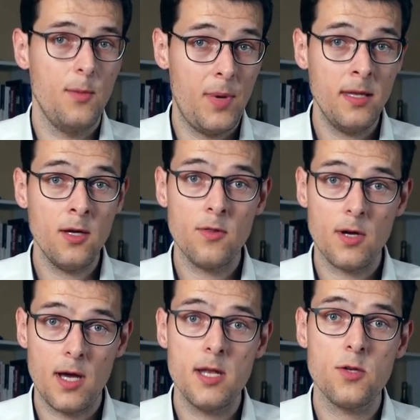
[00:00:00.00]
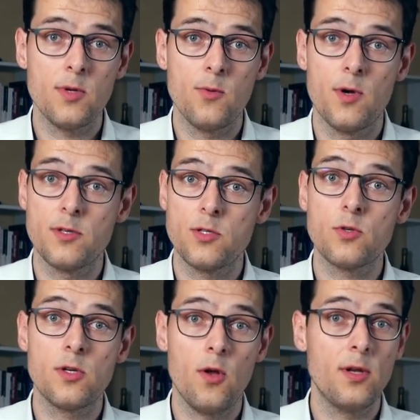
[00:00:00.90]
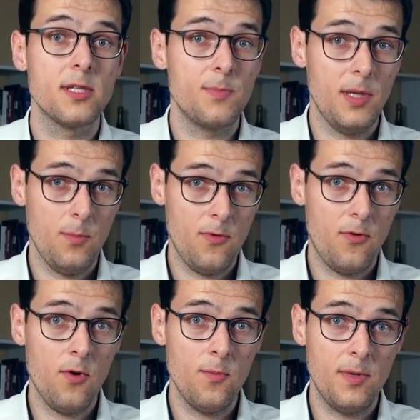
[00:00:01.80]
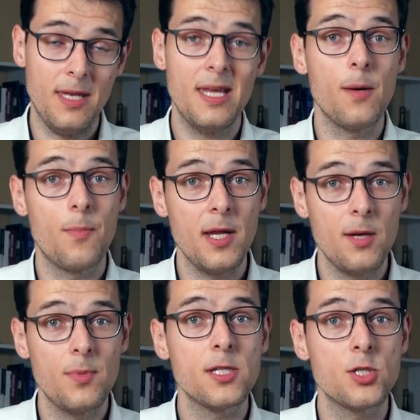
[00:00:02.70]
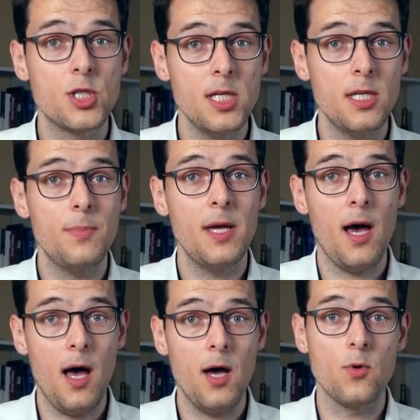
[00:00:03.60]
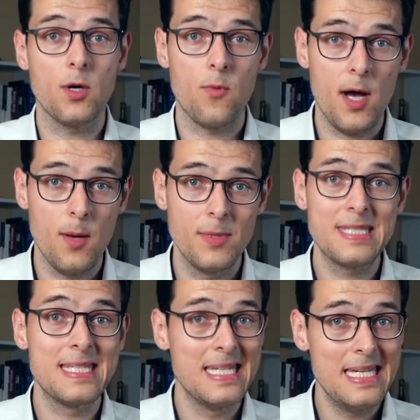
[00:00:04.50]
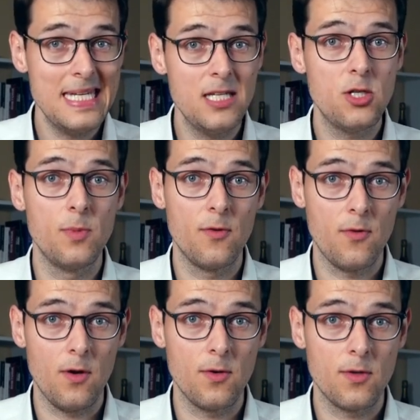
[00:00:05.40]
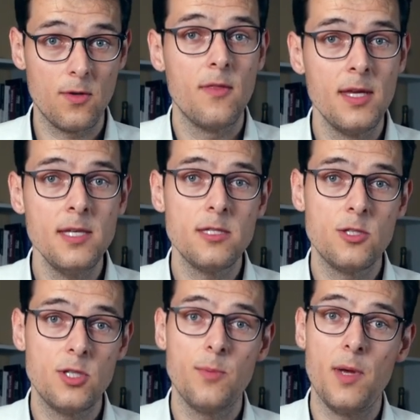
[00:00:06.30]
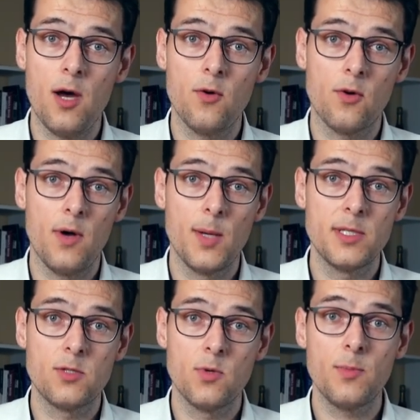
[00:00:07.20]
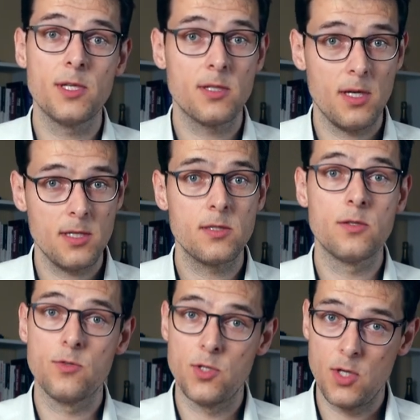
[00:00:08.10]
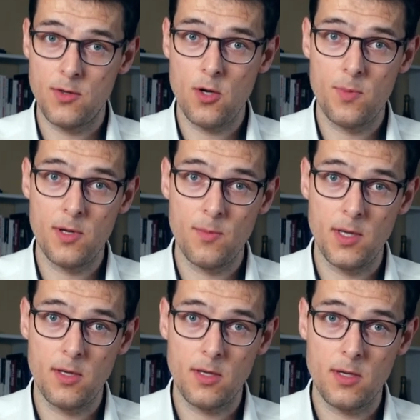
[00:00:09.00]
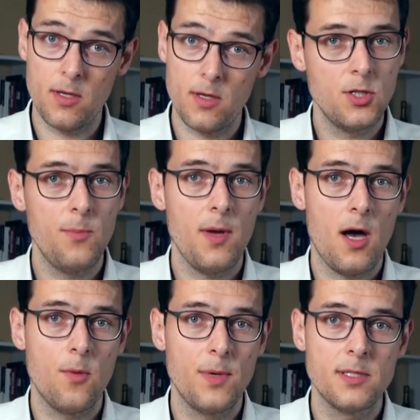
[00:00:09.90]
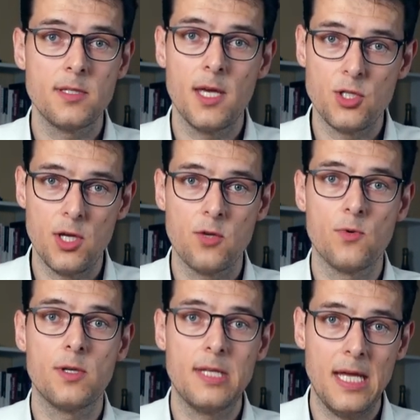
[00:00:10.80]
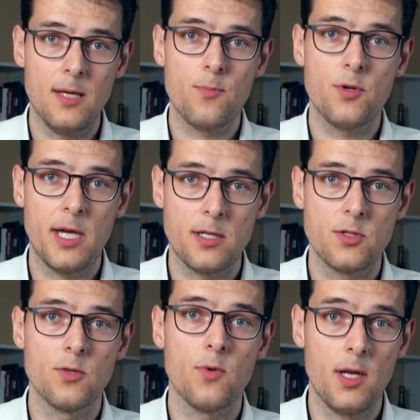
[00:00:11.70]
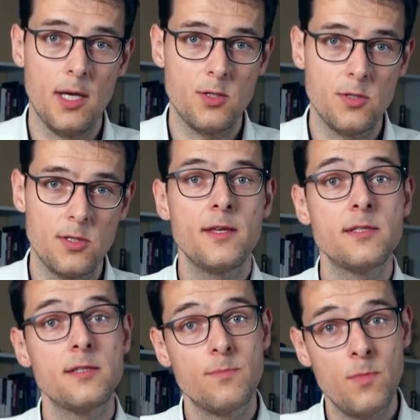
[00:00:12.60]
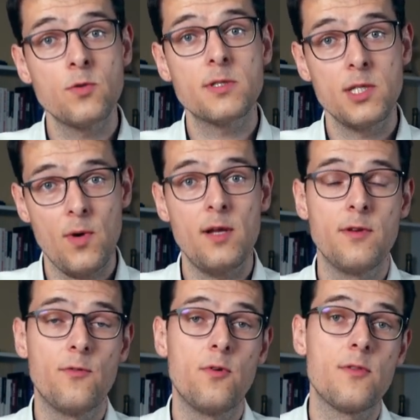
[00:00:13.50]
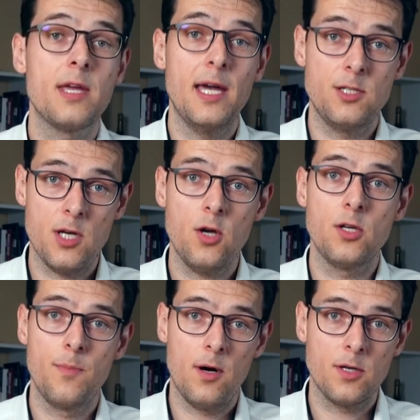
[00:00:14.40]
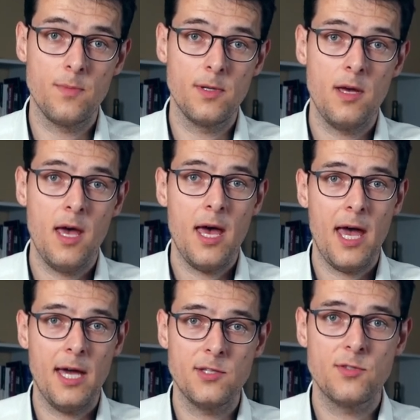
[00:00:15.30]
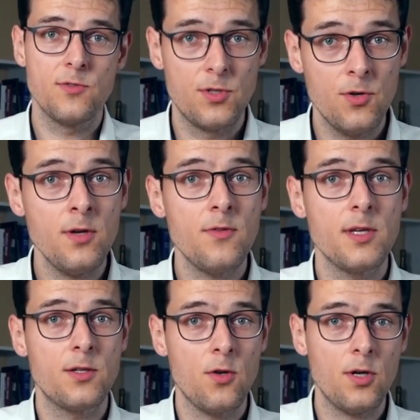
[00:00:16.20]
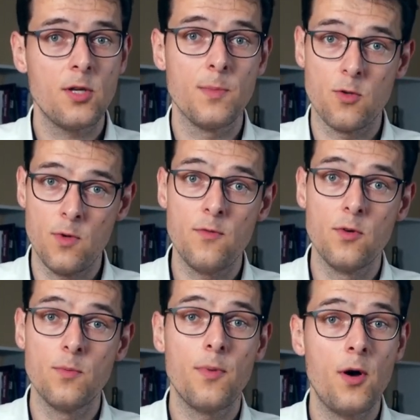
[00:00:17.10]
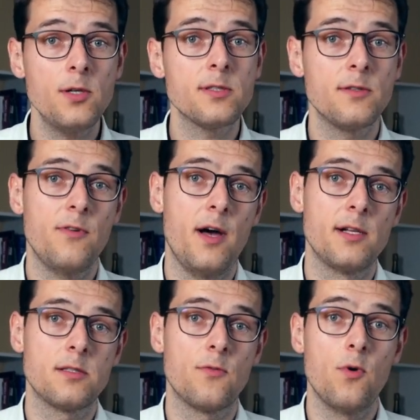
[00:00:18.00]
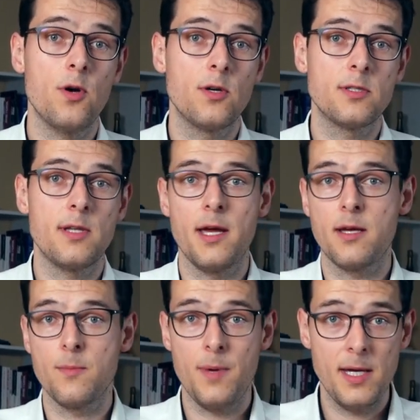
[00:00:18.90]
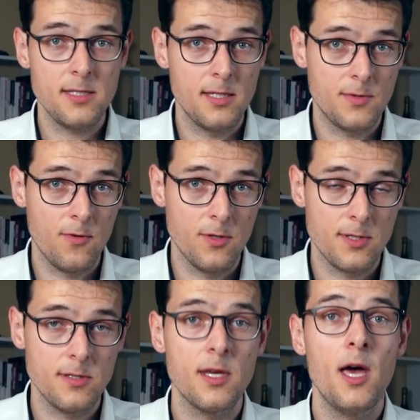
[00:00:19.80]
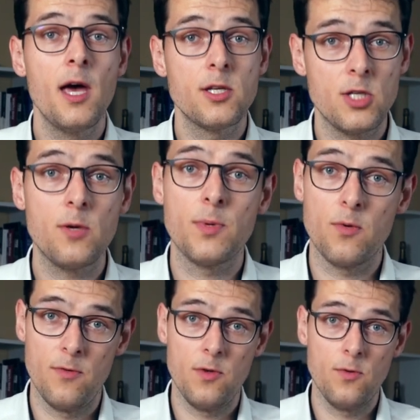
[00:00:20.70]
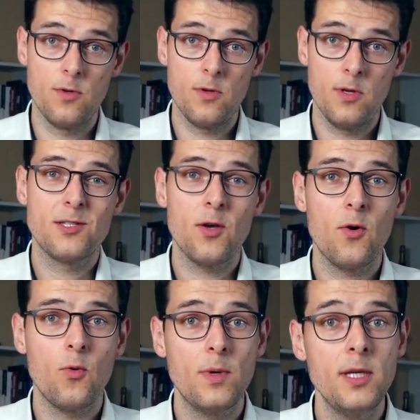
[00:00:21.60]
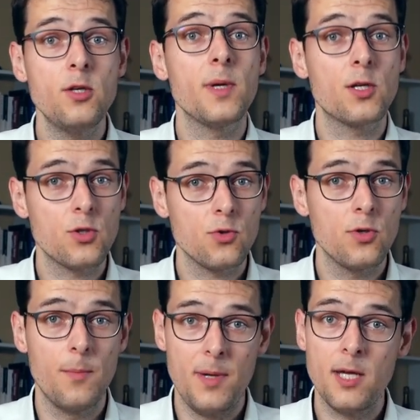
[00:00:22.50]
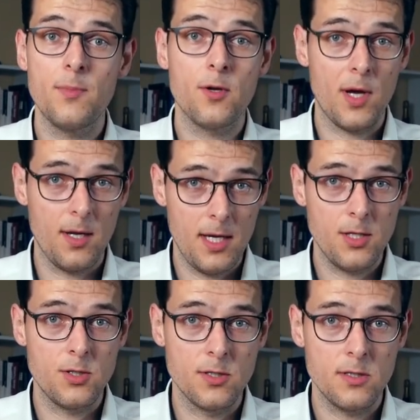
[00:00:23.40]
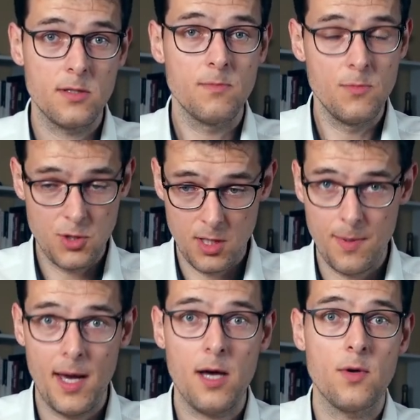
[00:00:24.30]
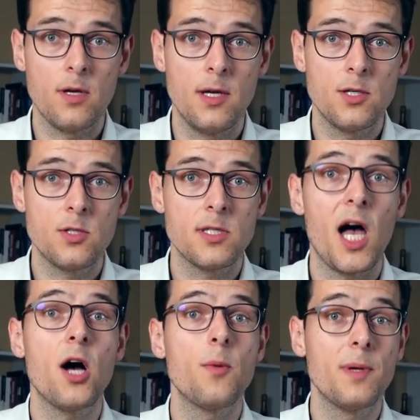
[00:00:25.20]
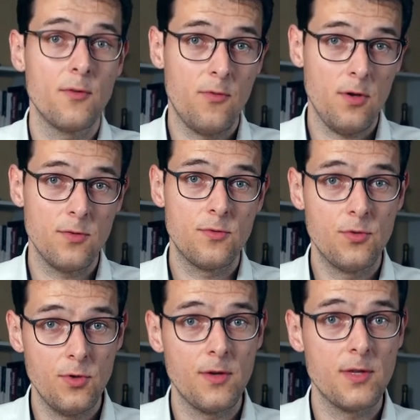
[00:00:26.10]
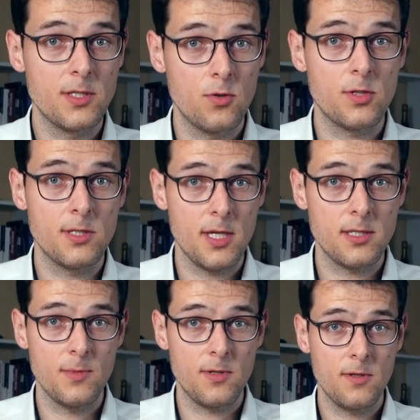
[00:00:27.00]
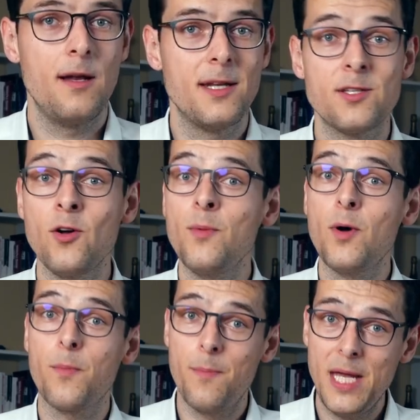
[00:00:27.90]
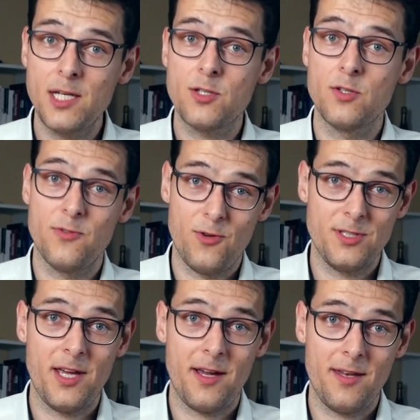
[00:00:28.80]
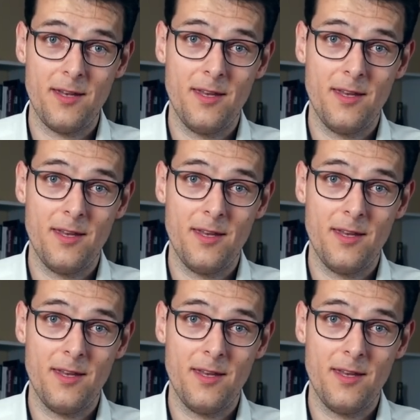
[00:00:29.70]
Depending on the country where the social audit is being performed in, applicable GDPR requirements need to be followed. These GDPR requirements will be discussed during the opening meeting. GDPR means General Data Protection Regulations. This is mostly relevant for the HR department, as during the document review, personal files of workers like the payslips, for instance, shall be reviewed. So we need to make sure applicable regulations, GDPR regulations, are being followed during the social assessment. Let's talk about pictures for a second.